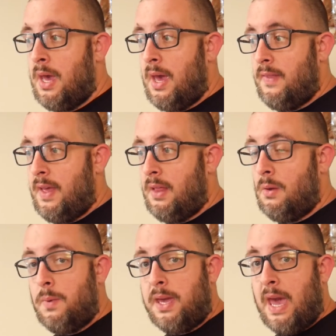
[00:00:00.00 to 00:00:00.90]
And then
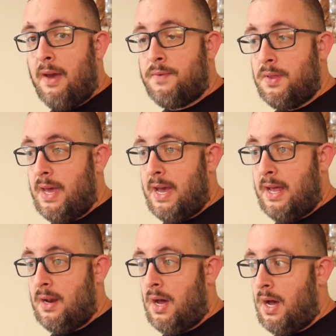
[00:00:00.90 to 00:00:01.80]
the week after
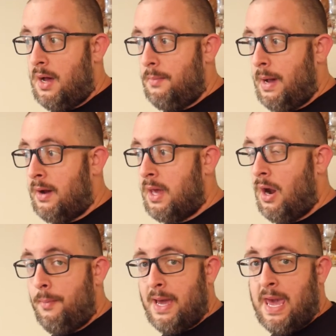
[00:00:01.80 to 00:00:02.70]
that, I'll get
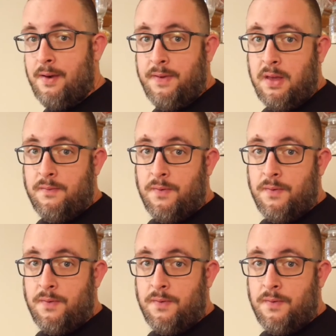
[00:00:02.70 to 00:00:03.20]
all my caffeine